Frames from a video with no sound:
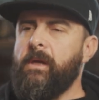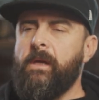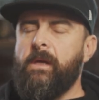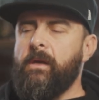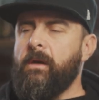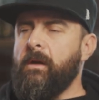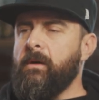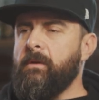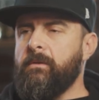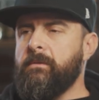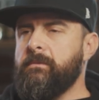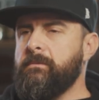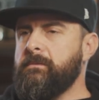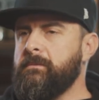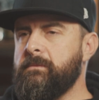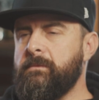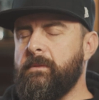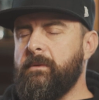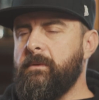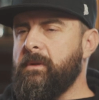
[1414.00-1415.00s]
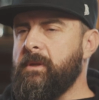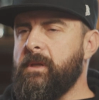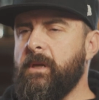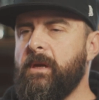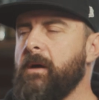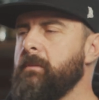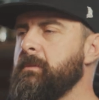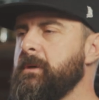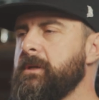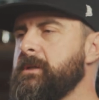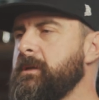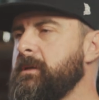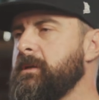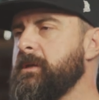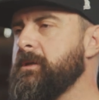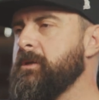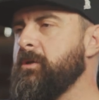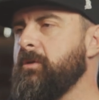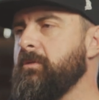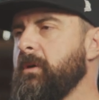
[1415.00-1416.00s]
you know the numbers are
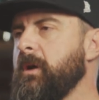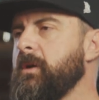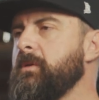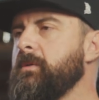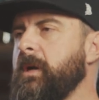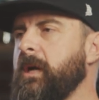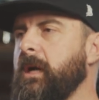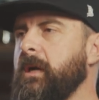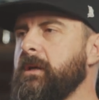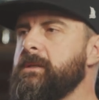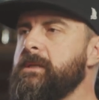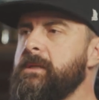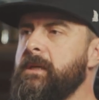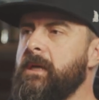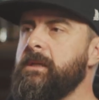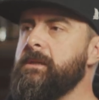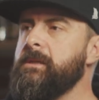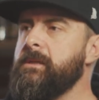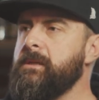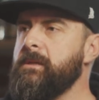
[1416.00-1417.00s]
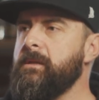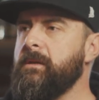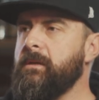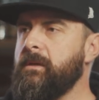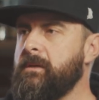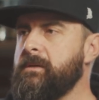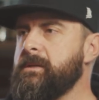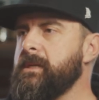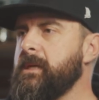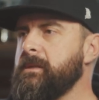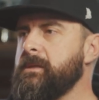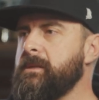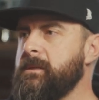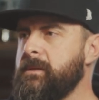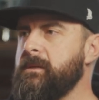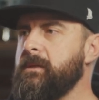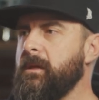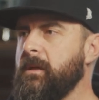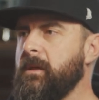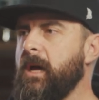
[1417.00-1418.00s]
just growing since yeah.
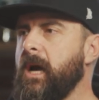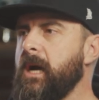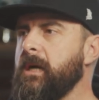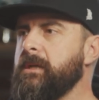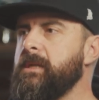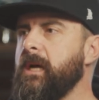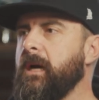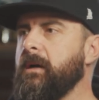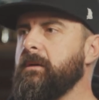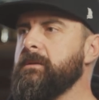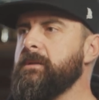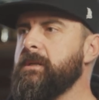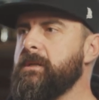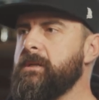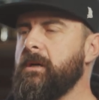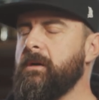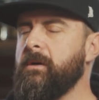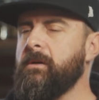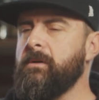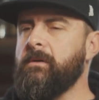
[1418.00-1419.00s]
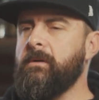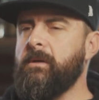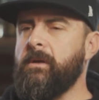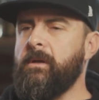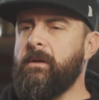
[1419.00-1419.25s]
since the lockdown. Yeah. So it's